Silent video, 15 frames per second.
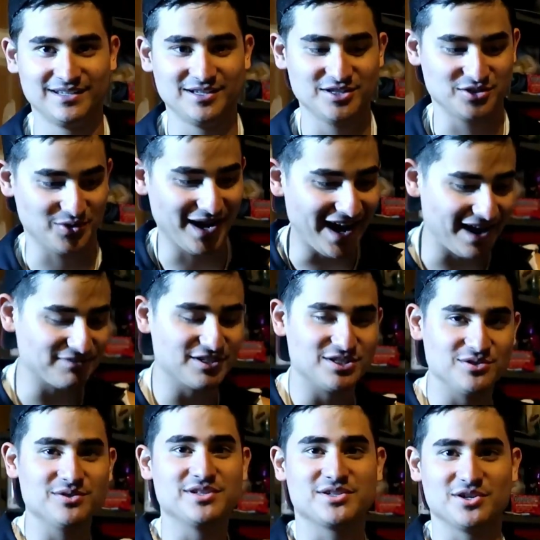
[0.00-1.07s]
So I have to
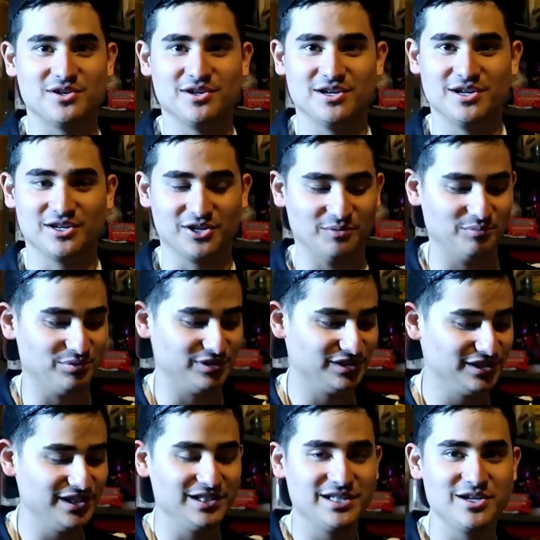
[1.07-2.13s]
do this
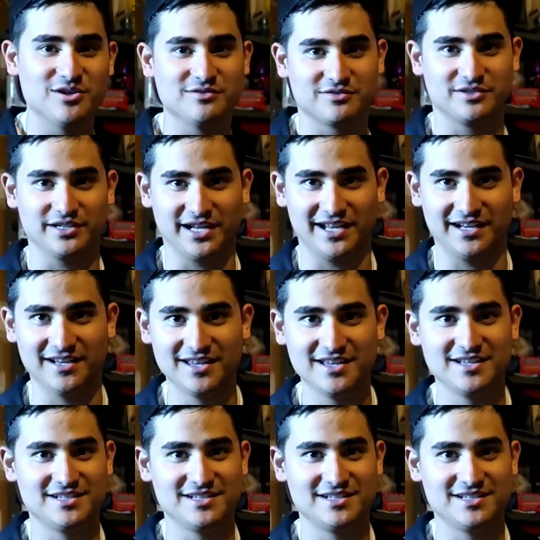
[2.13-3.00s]
completely over again,